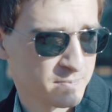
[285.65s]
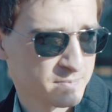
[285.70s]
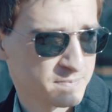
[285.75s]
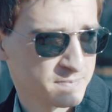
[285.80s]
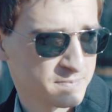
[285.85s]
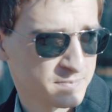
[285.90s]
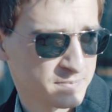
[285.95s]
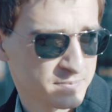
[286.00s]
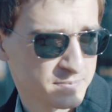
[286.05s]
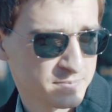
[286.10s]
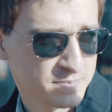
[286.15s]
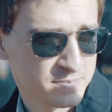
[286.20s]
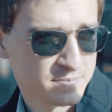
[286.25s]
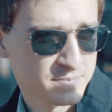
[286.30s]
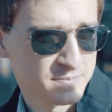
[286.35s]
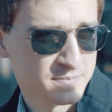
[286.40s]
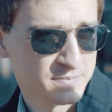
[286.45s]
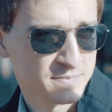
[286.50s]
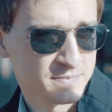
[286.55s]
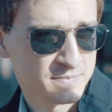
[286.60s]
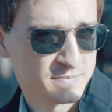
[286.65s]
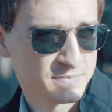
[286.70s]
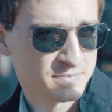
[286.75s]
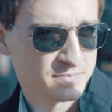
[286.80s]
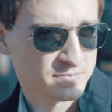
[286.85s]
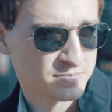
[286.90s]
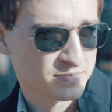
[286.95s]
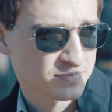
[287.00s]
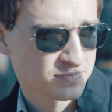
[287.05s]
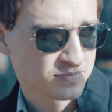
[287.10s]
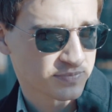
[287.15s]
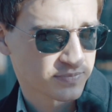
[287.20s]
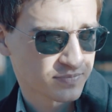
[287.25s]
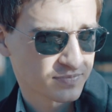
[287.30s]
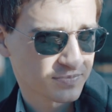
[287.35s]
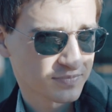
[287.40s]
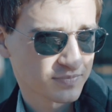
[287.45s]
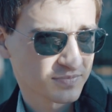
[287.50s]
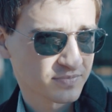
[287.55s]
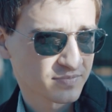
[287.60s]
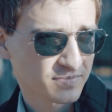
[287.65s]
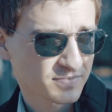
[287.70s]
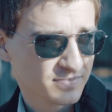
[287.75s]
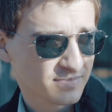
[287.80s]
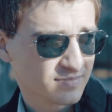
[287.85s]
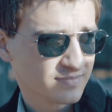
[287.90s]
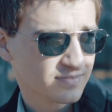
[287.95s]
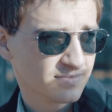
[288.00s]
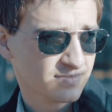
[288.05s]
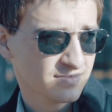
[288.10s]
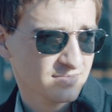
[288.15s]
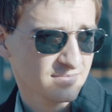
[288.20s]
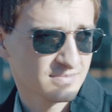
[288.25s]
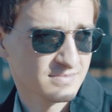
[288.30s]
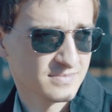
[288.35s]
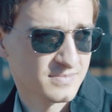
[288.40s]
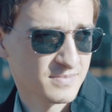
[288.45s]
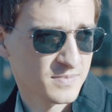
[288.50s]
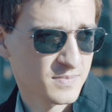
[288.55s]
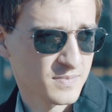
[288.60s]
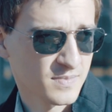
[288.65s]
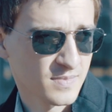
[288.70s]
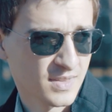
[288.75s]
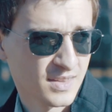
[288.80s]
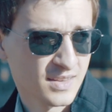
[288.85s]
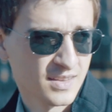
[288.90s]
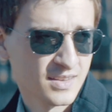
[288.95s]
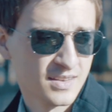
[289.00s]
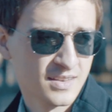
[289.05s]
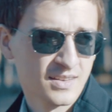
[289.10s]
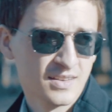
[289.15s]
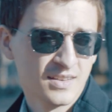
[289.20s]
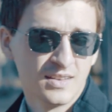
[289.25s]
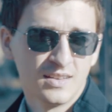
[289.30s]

Okay. And so what does the music scene look like at MIT?